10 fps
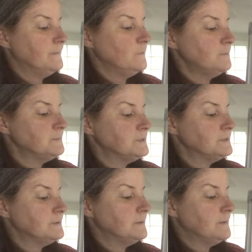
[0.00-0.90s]
Oops.
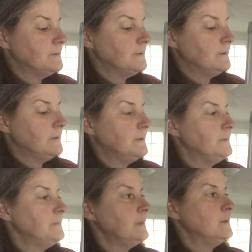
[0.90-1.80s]

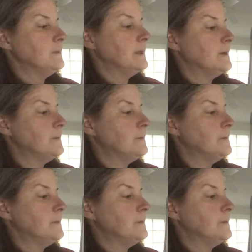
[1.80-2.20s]
There we go.